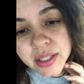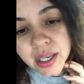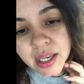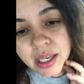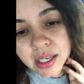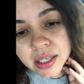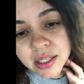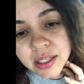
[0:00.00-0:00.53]

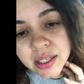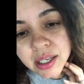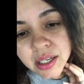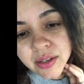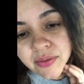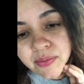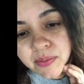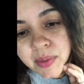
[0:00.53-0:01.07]
and none
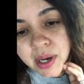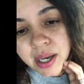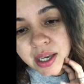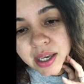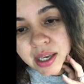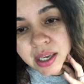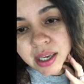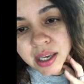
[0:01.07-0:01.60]
of
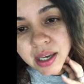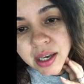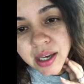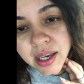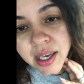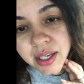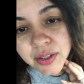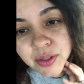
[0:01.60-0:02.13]
my,
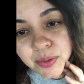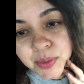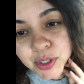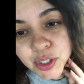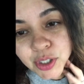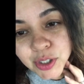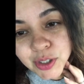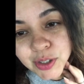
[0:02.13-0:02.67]
eggs are
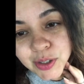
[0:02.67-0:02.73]
mature.